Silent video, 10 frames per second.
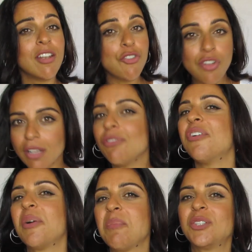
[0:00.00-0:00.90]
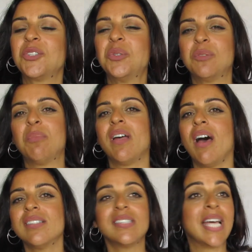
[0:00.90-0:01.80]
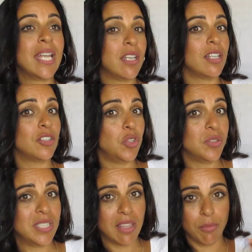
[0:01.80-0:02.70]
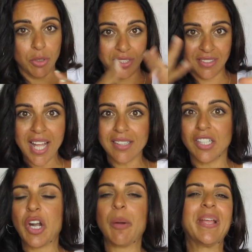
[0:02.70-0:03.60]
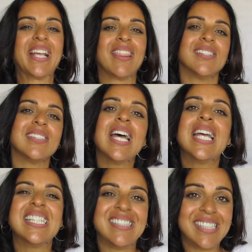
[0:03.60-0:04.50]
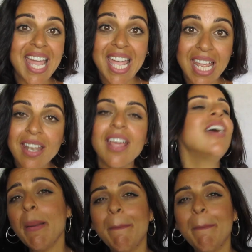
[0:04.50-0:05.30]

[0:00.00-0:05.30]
Not very much used by us, and not used in the modern standard Arabic, this Zayn,